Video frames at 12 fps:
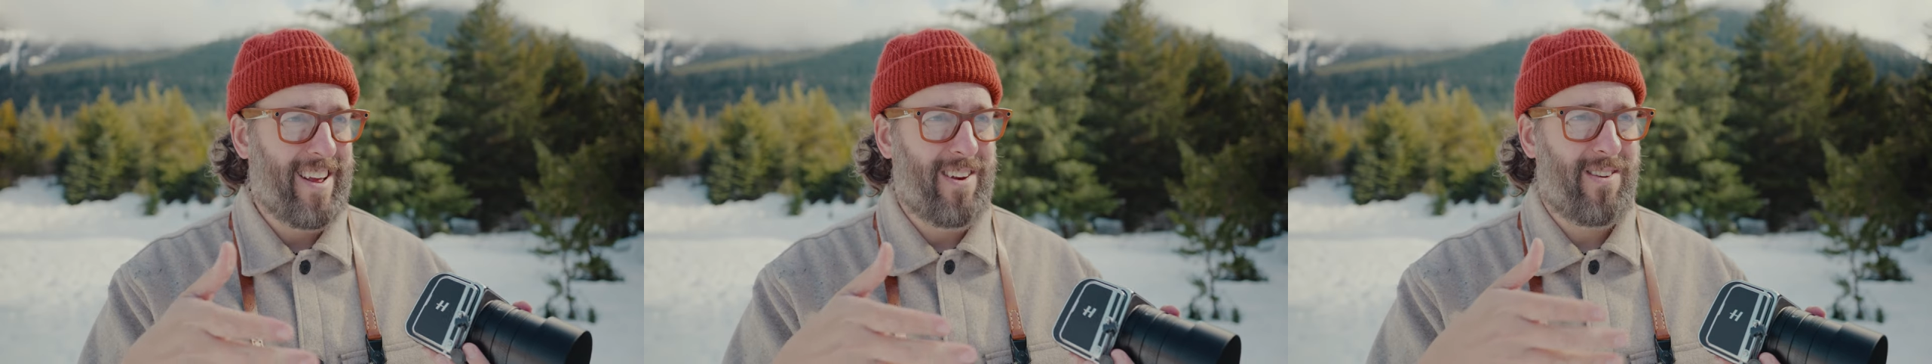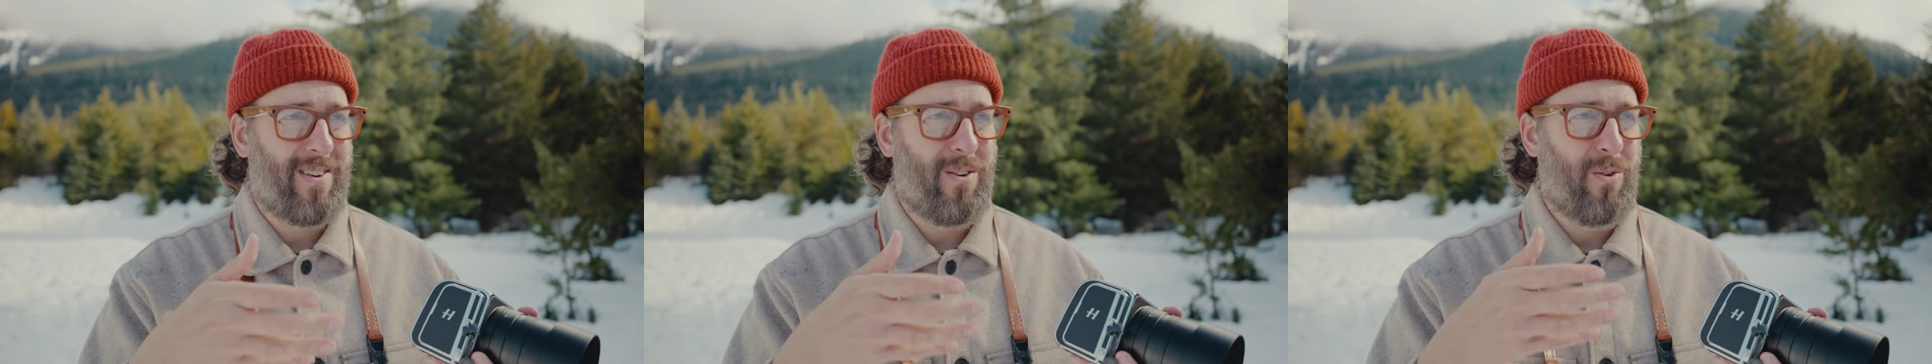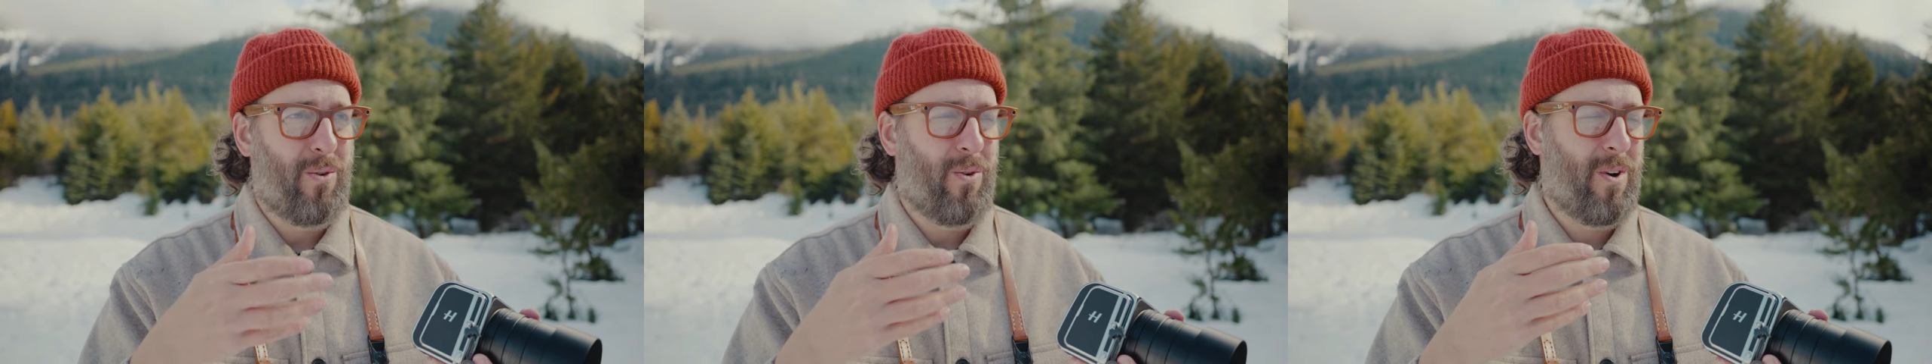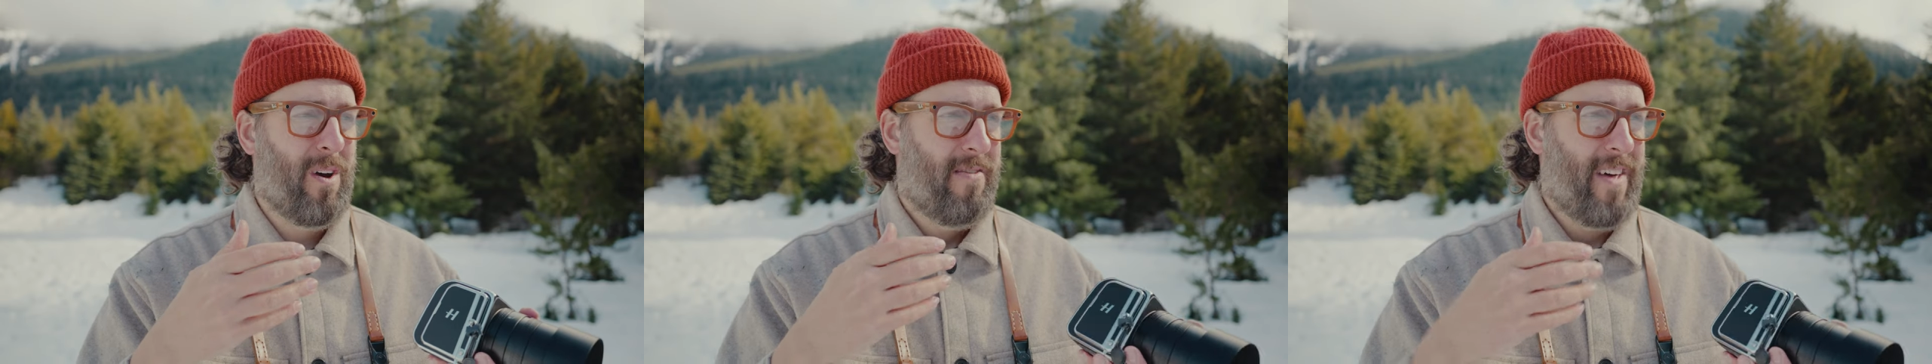
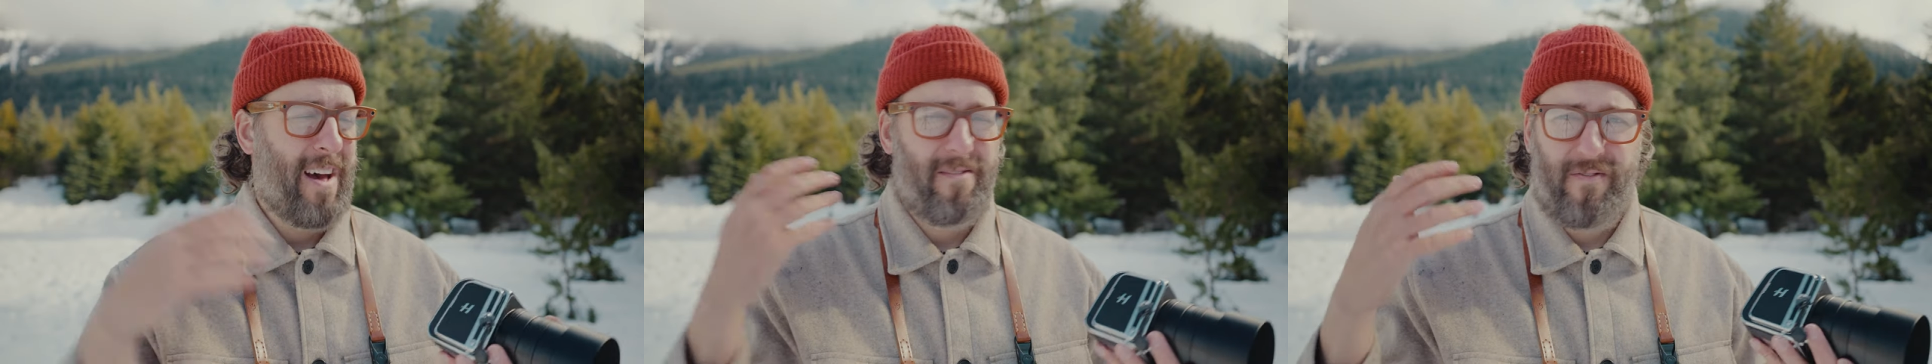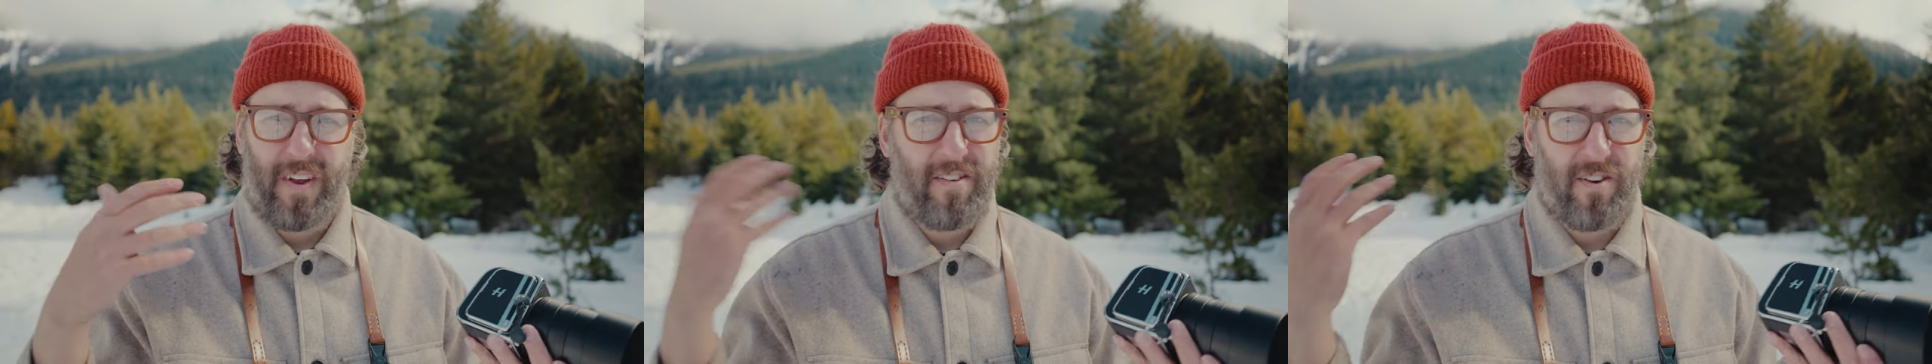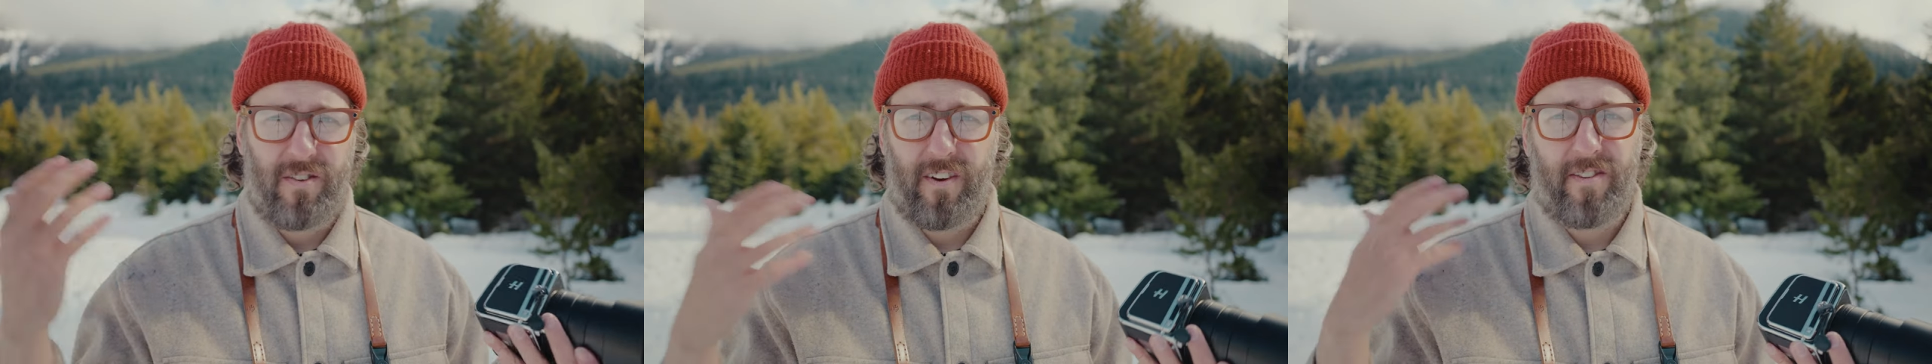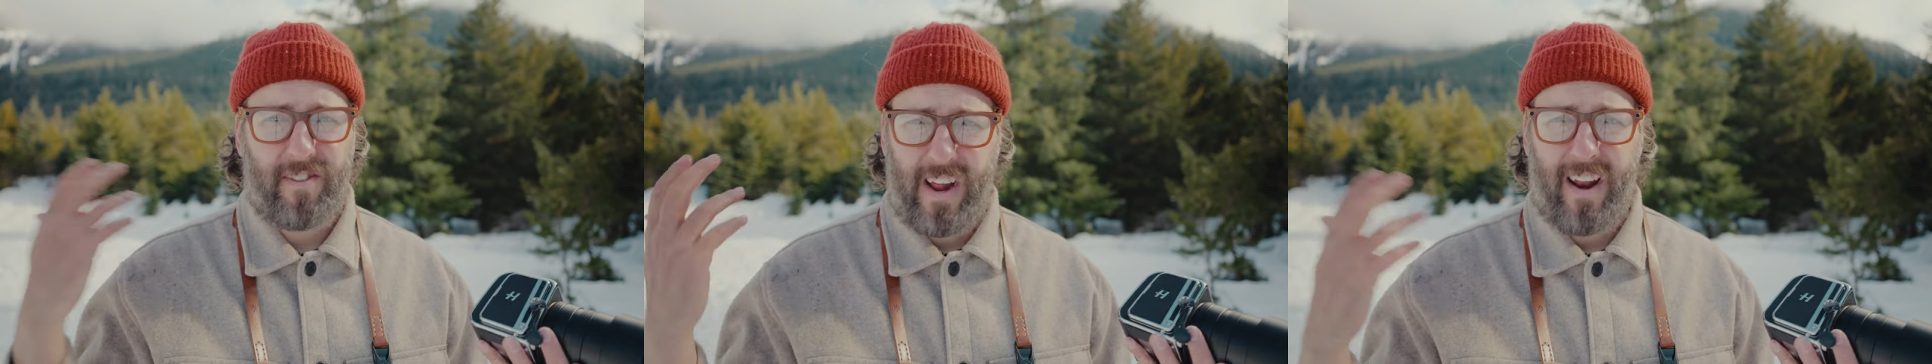into that vintage
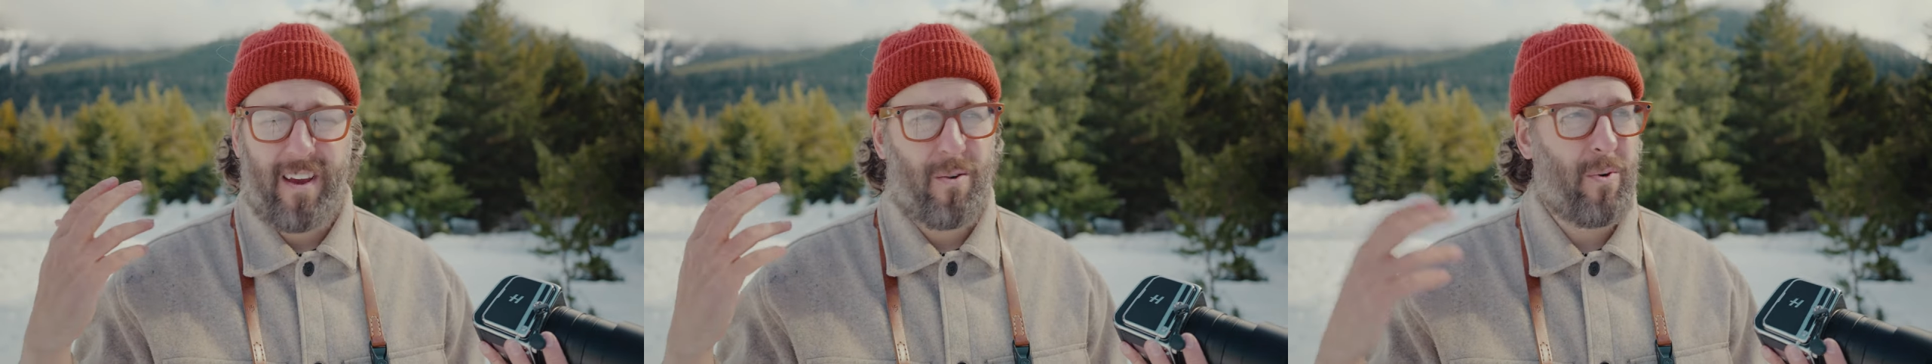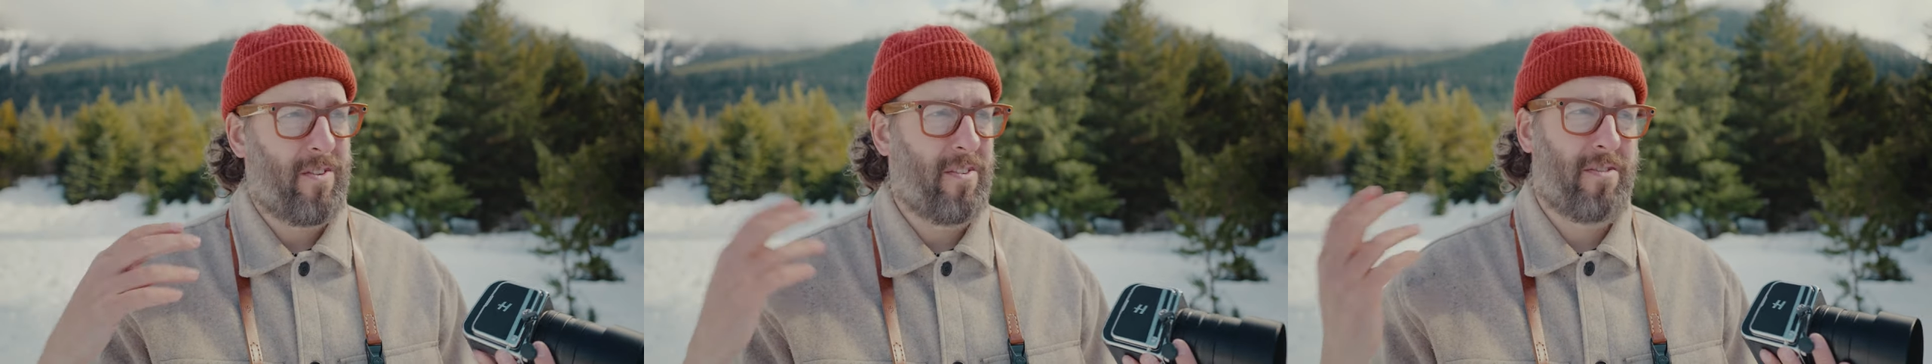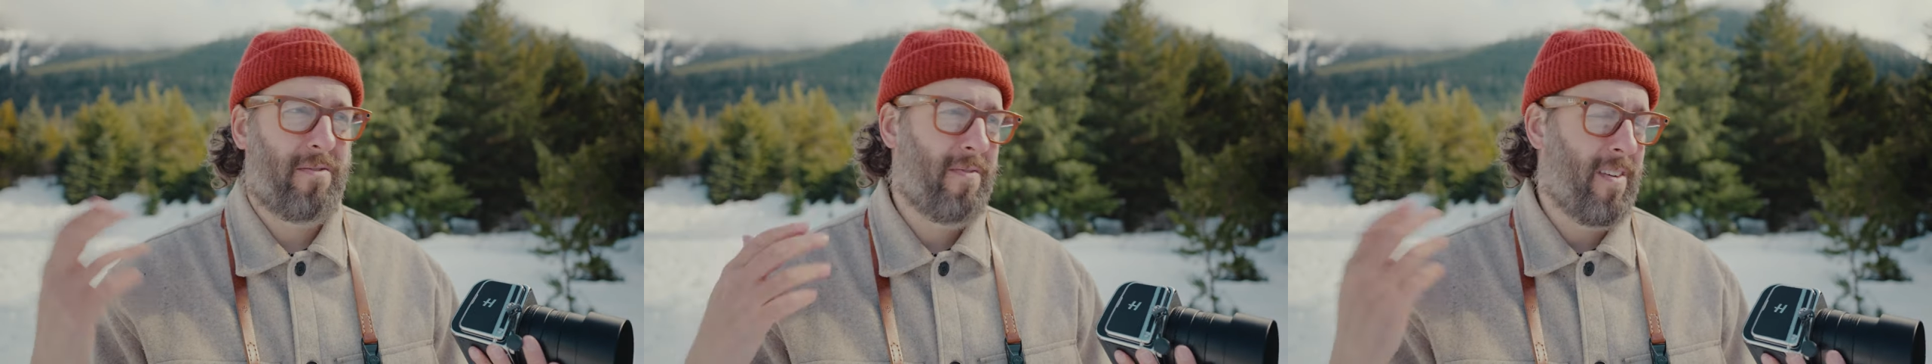aesthetic, which is,